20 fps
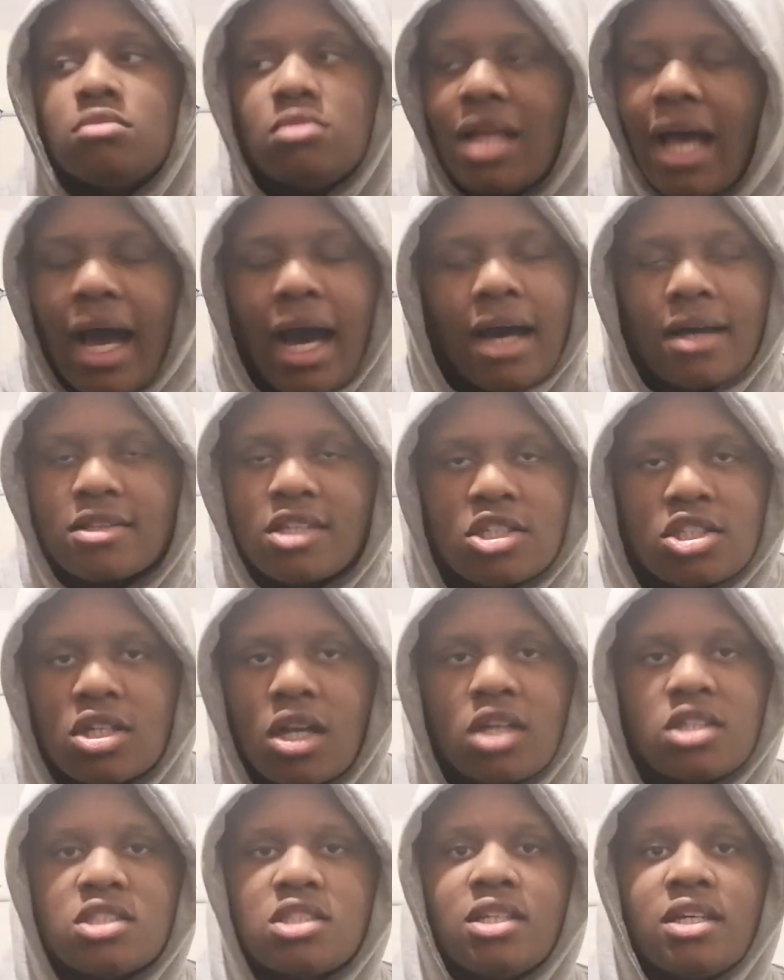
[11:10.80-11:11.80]
Nah,
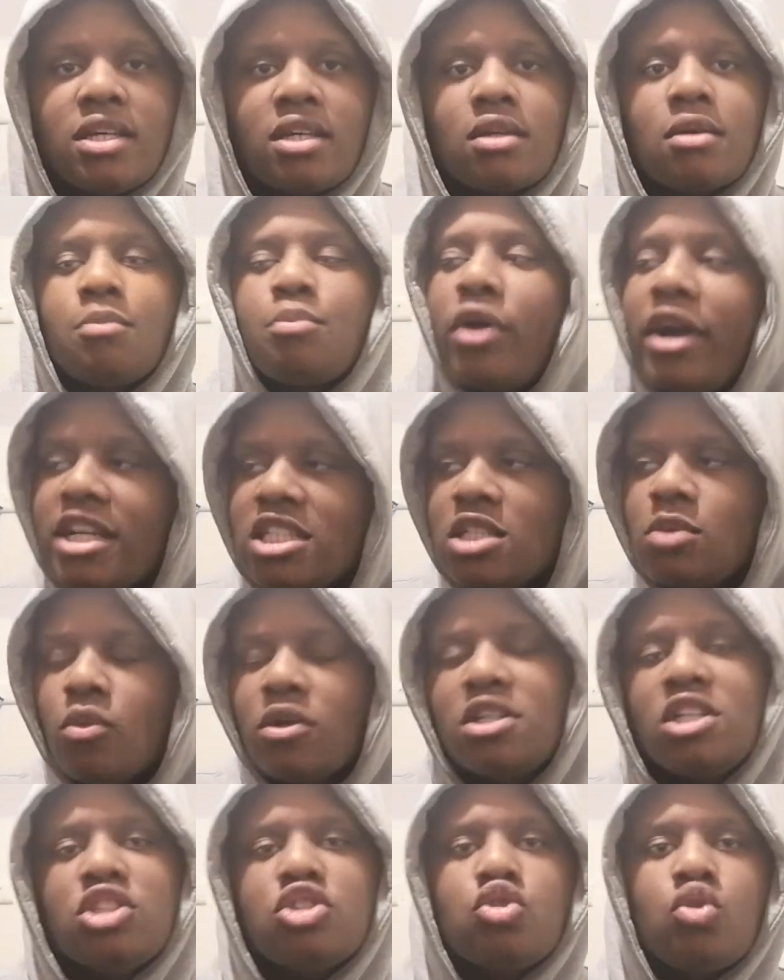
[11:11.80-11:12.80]
disgusting. Praise him
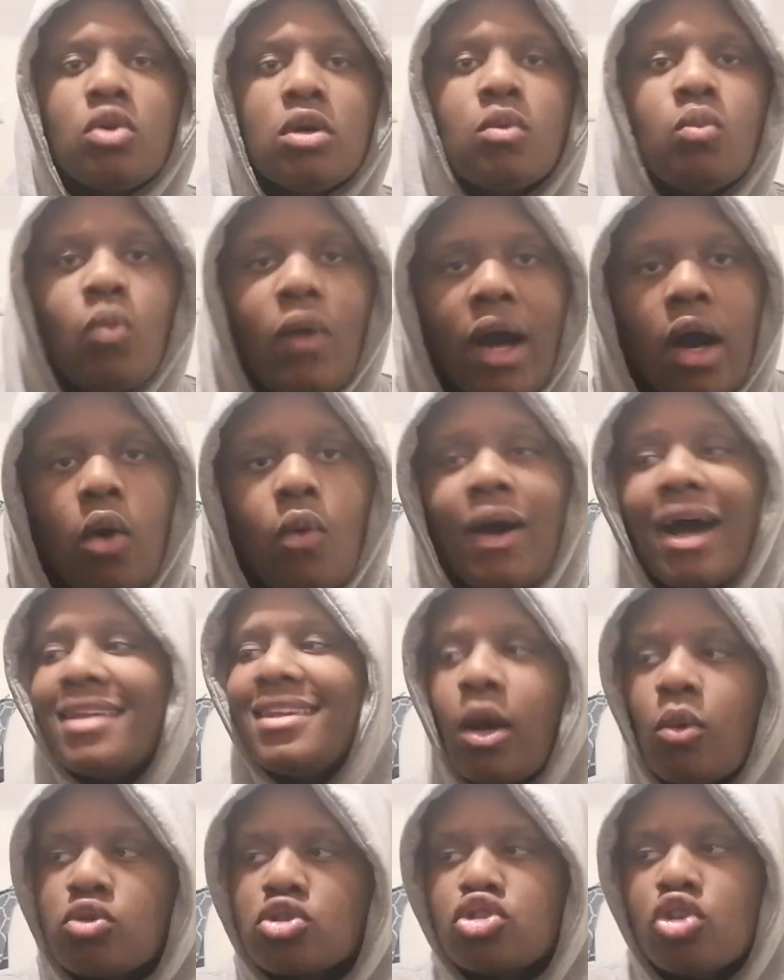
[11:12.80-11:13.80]
when he's doing well,
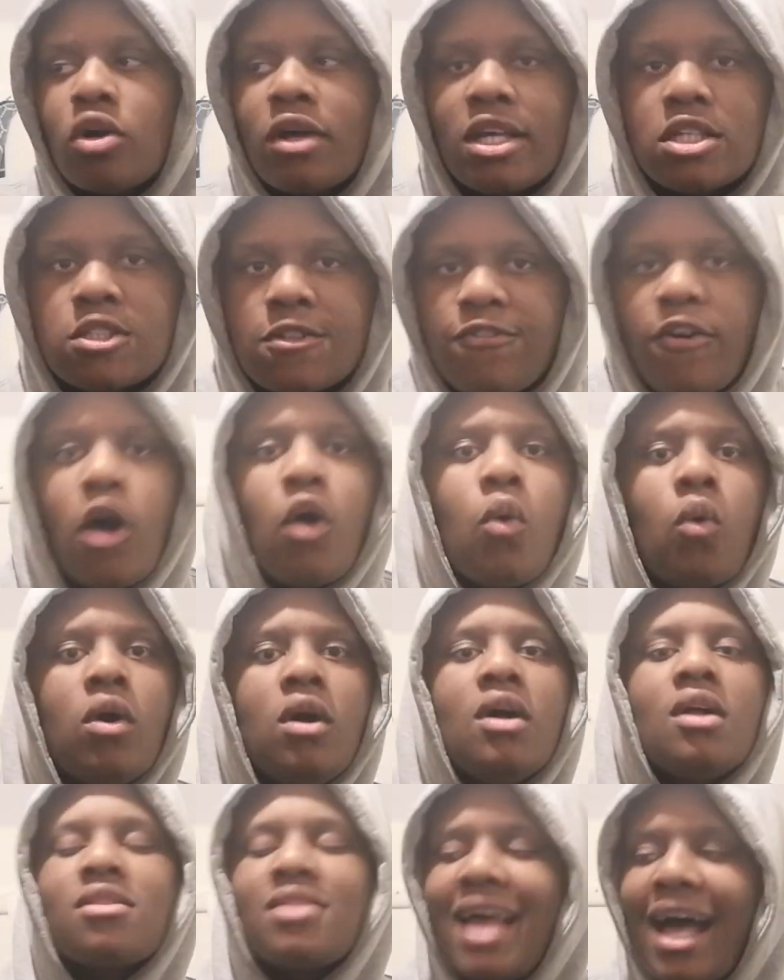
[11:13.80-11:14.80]
and that was not his
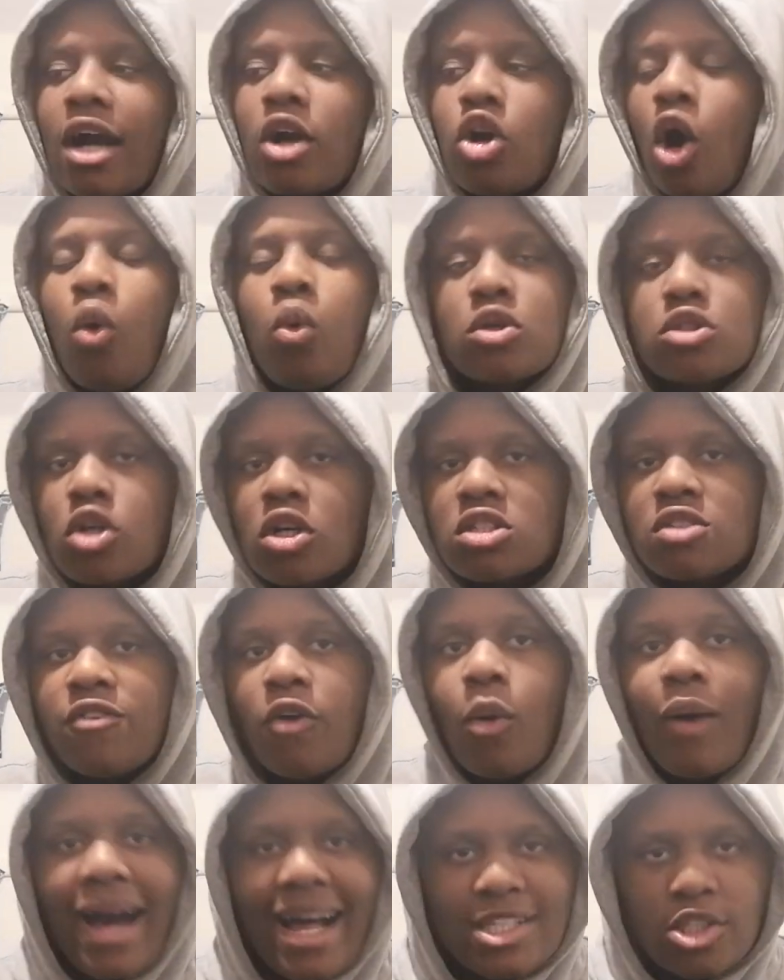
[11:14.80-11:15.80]
fault. That goal was not his
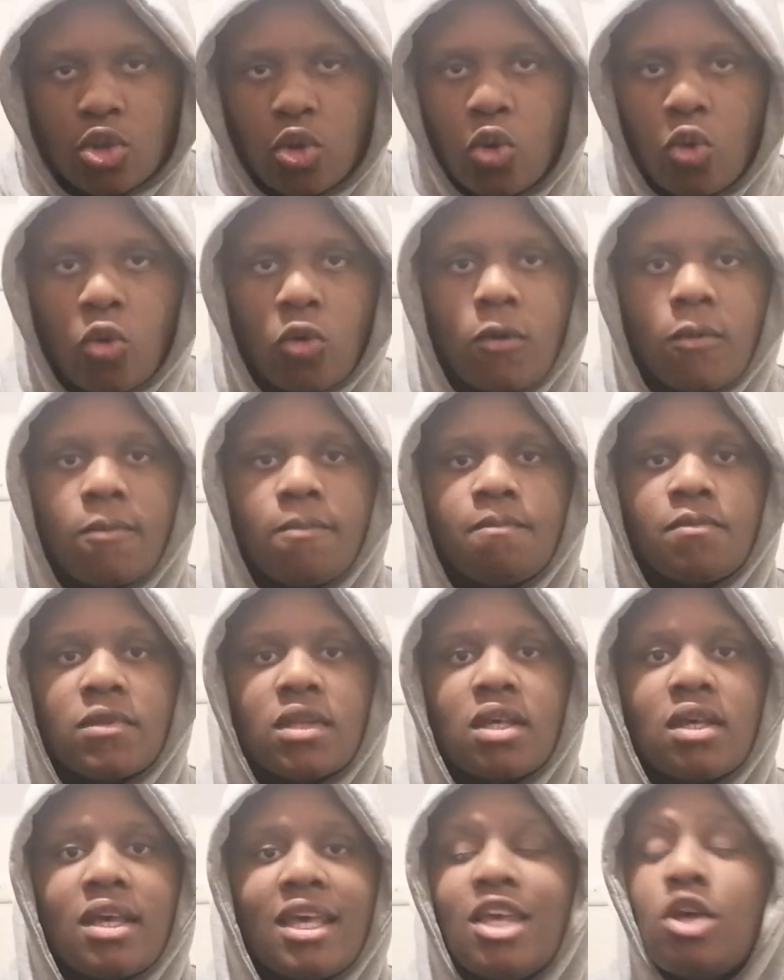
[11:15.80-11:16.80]
fault at all.
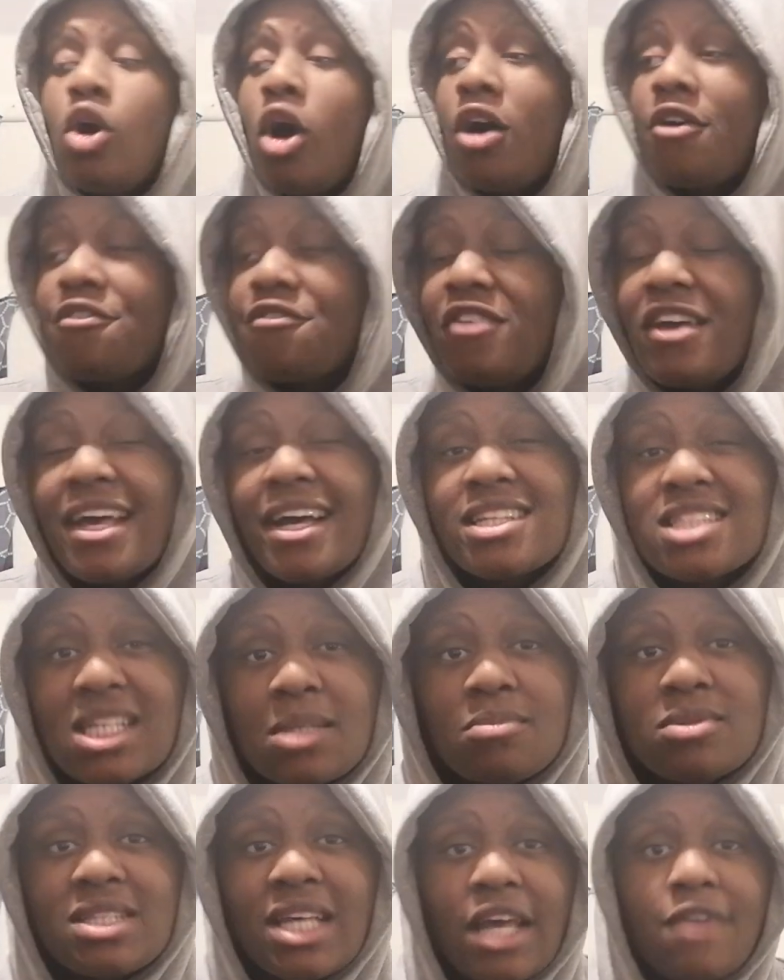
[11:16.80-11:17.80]
He got a
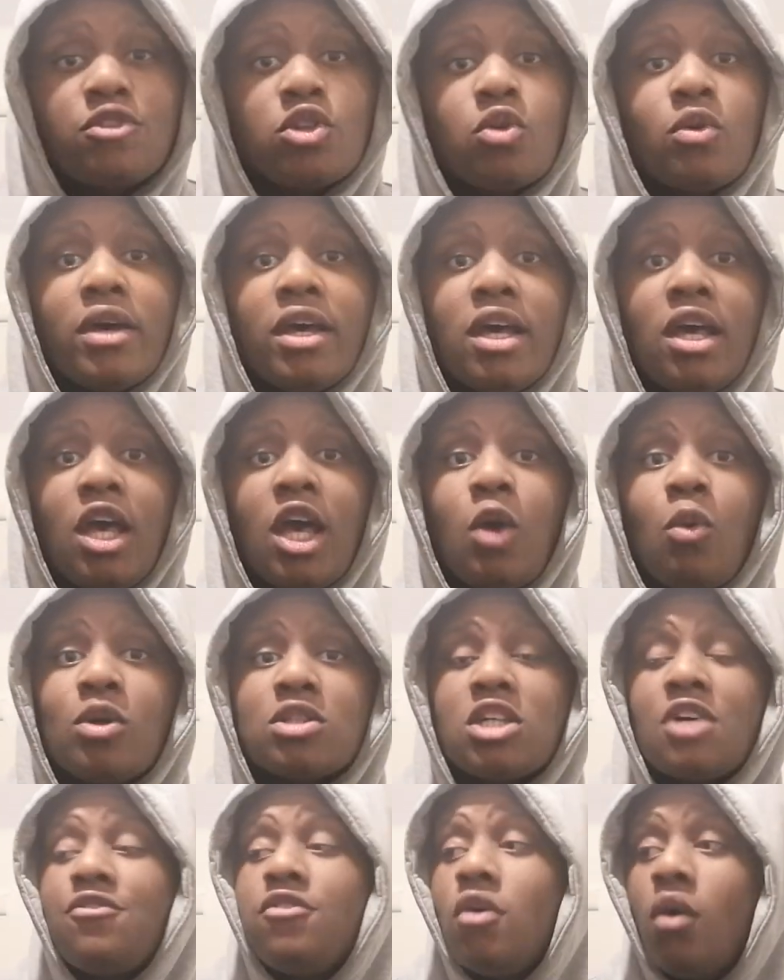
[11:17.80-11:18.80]
fingertip save to it, in
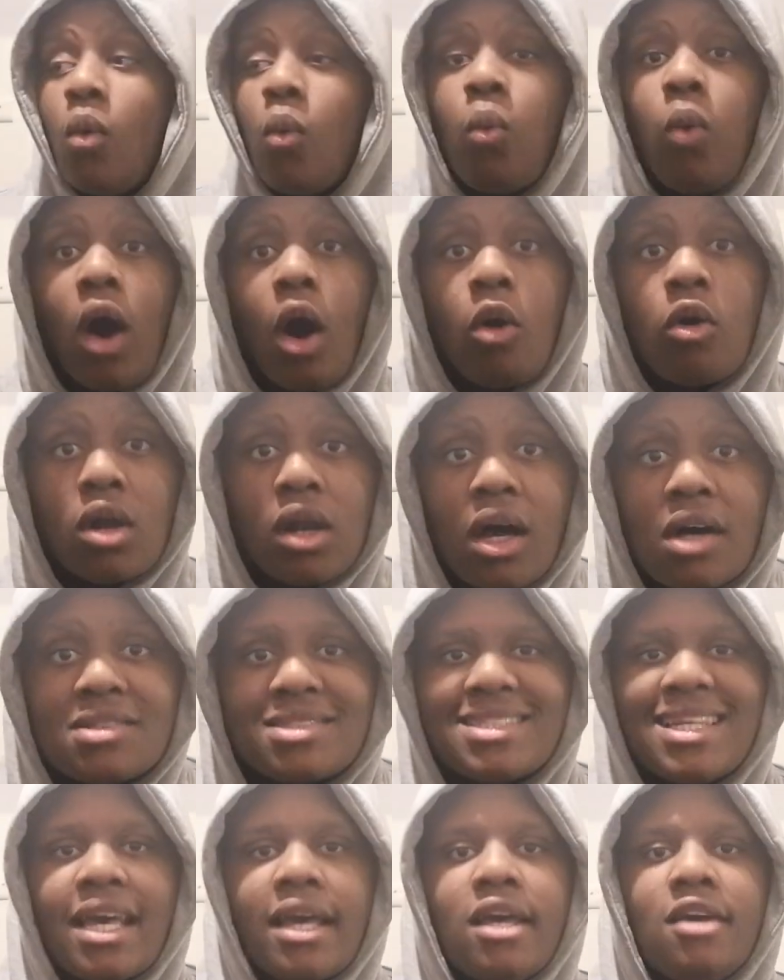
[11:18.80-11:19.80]
which I thought,
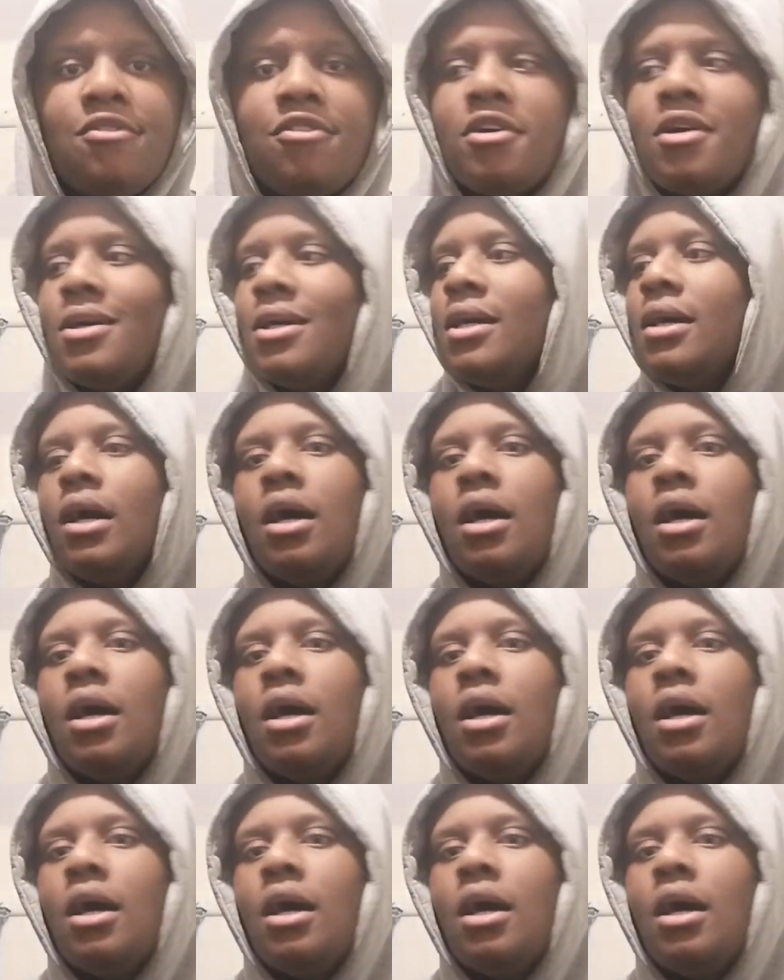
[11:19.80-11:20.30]
world-class save.